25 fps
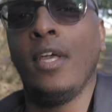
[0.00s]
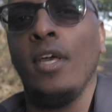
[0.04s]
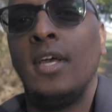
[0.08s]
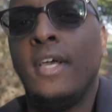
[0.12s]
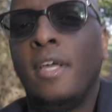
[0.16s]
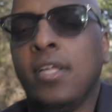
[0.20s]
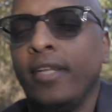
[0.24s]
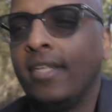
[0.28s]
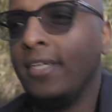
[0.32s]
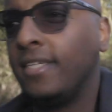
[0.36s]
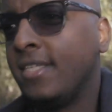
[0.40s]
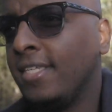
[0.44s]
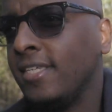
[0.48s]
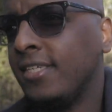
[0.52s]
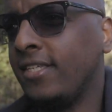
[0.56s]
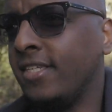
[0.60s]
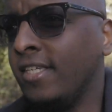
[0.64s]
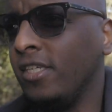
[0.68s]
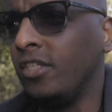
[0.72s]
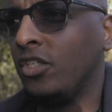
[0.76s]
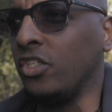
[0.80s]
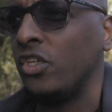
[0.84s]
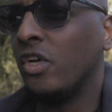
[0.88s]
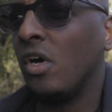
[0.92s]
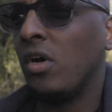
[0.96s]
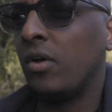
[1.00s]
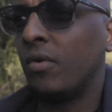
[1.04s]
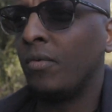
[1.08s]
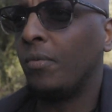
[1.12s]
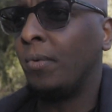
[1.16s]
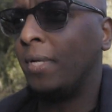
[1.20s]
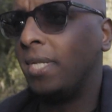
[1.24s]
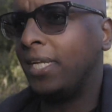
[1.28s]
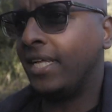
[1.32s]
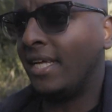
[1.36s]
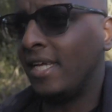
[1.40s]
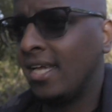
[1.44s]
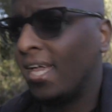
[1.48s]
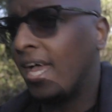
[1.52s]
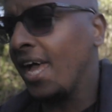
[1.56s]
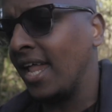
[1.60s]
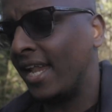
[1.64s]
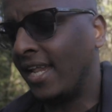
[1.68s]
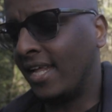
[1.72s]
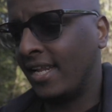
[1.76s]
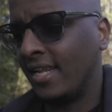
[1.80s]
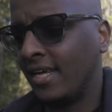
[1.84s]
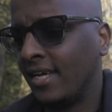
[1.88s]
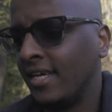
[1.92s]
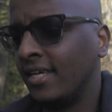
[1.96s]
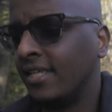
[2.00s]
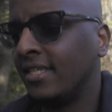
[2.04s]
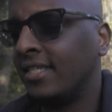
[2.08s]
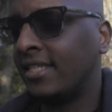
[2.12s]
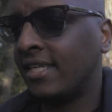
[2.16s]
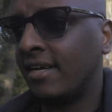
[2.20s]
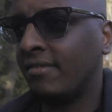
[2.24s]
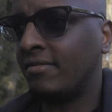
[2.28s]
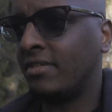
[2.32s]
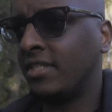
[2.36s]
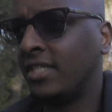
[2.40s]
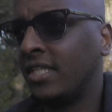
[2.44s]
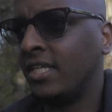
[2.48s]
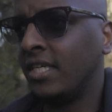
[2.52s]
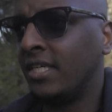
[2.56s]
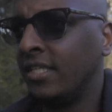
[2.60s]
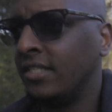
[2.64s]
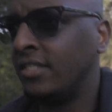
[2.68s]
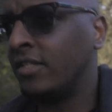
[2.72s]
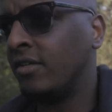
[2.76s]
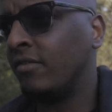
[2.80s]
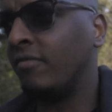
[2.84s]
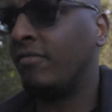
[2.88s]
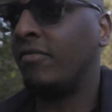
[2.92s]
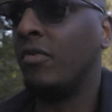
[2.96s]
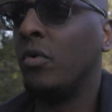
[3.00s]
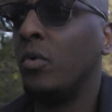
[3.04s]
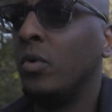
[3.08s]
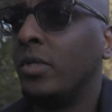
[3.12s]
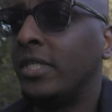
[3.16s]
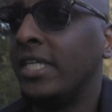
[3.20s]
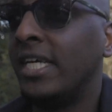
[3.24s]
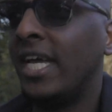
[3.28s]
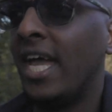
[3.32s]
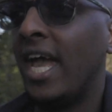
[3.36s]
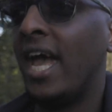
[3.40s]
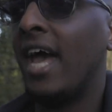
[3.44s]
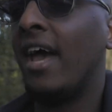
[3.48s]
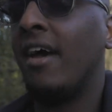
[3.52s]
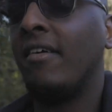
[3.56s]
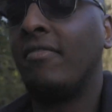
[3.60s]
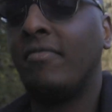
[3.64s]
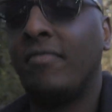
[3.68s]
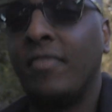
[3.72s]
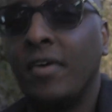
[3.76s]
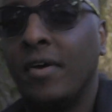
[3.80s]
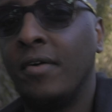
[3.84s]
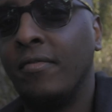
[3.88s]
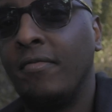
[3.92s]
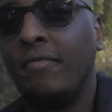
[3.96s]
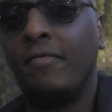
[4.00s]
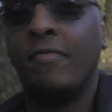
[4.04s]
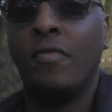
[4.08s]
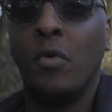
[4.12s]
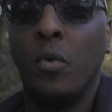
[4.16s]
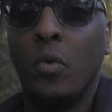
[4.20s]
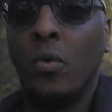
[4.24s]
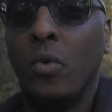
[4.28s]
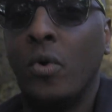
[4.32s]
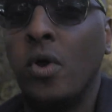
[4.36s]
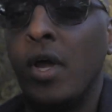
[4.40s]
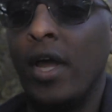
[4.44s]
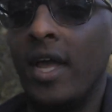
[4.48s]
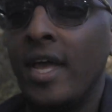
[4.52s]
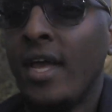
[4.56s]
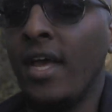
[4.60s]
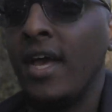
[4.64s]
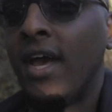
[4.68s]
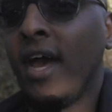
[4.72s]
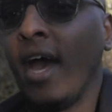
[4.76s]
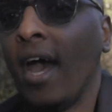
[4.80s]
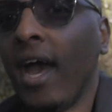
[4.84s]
I was able to actually walk out with it and have my full gear with me and have the camera